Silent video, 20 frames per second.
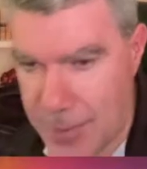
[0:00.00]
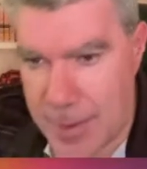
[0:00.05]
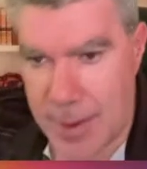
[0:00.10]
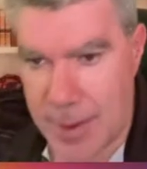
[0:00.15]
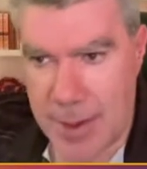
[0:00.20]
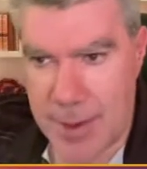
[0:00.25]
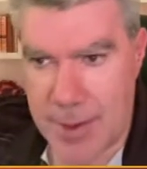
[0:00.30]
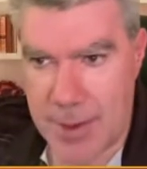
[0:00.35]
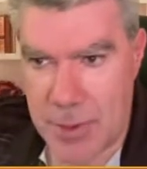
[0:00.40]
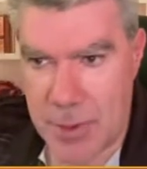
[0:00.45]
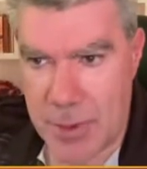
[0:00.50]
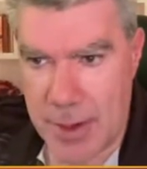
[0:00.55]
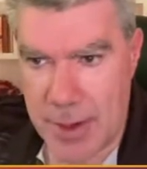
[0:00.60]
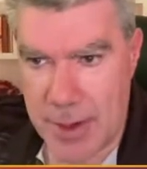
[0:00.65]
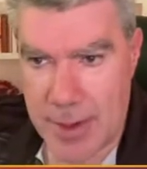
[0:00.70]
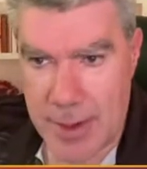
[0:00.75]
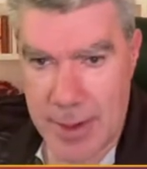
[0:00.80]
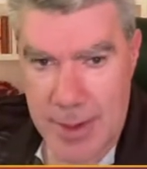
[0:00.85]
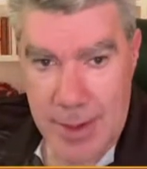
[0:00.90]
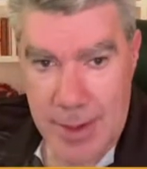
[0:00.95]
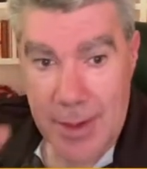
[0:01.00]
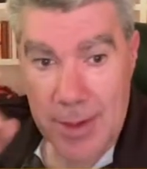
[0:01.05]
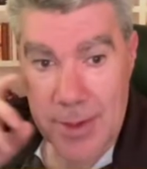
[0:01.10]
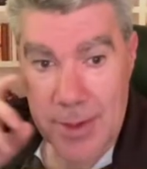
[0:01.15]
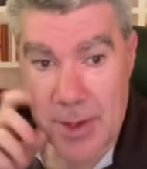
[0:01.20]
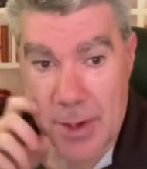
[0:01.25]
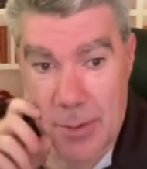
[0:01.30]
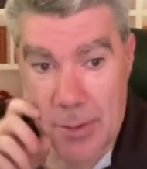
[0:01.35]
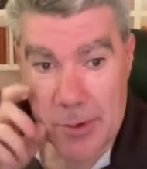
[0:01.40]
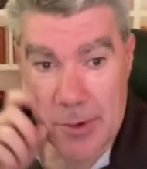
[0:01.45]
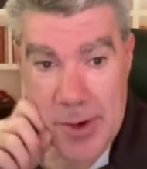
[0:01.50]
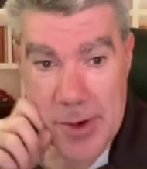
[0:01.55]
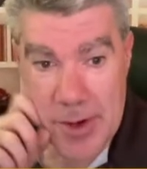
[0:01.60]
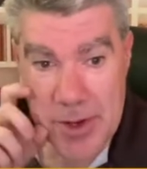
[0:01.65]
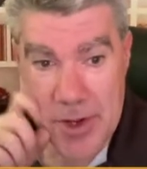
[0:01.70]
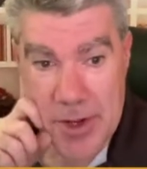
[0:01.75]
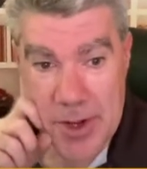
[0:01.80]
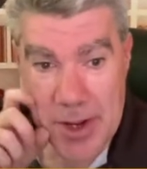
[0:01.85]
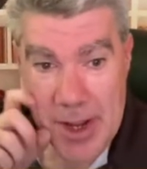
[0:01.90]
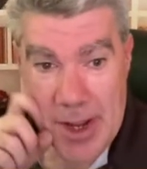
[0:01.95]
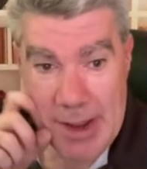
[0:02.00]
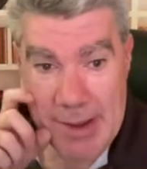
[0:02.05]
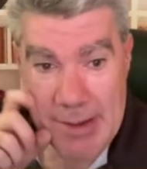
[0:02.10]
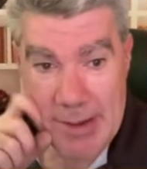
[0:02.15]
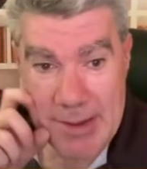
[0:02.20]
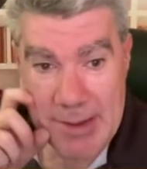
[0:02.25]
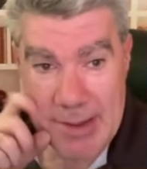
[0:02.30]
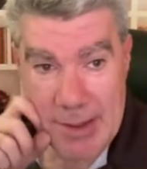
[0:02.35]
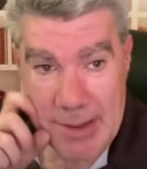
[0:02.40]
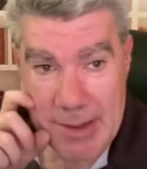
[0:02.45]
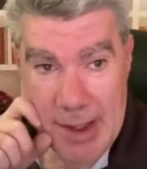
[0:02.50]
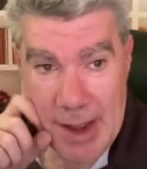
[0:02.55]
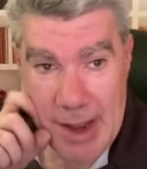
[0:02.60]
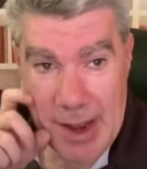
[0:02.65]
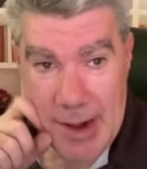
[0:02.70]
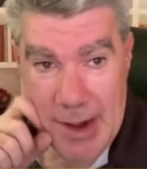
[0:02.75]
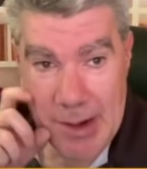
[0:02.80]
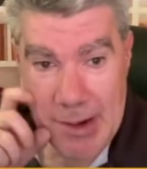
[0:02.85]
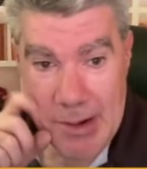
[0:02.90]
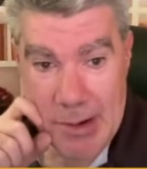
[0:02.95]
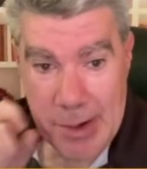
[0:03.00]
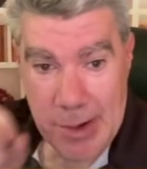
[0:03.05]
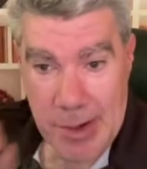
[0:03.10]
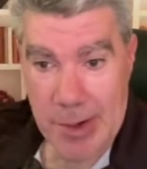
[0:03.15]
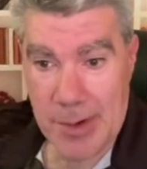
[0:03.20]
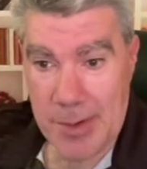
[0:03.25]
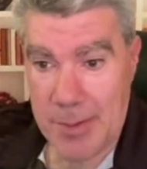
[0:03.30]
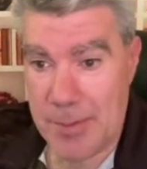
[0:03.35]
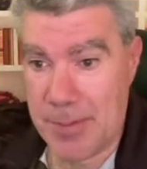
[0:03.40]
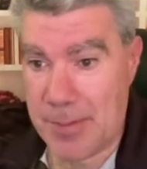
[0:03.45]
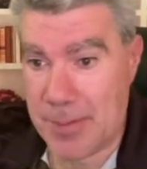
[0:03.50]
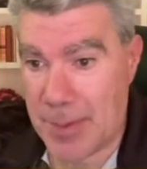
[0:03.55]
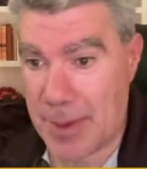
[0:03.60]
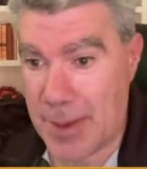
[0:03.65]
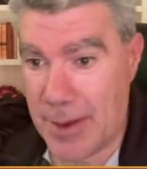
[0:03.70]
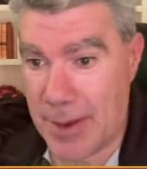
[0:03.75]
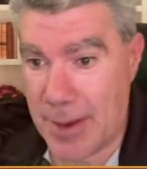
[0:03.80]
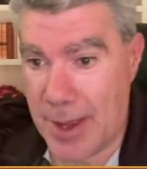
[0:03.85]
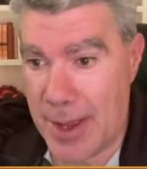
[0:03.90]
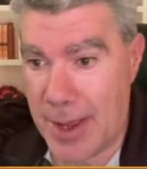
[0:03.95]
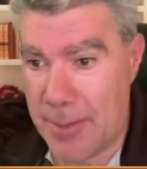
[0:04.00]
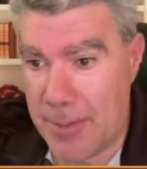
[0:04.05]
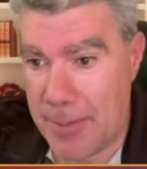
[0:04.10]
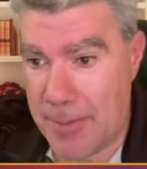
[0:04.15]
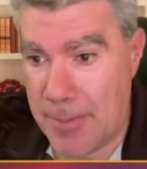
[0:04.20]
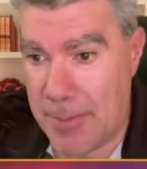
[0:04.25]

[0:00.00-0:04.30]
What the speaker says: That's what some rich guys I know do, okay?